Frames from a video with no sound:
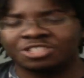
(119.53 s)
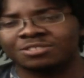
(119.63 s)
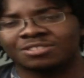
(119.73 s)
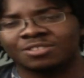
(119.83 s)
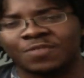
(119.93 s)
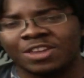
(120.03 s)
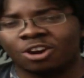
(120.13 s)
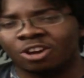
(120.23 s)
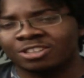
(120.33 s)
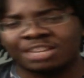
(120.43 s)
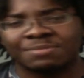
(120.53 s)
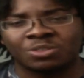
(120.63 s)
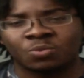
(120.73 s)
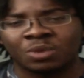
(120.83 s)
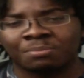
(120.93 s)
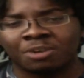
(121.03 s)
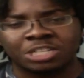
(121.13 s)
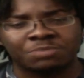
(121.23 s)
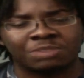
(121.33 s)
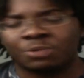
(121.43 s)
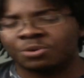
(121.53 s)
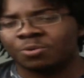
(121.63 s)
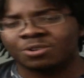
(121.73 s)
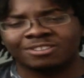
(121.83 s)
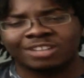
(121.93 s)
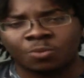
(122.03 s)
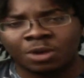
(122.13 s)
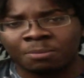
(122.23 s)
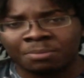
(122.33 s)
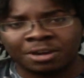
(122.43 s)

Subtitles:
just defeat all his enemies in one punch, it probably won't work out that well, but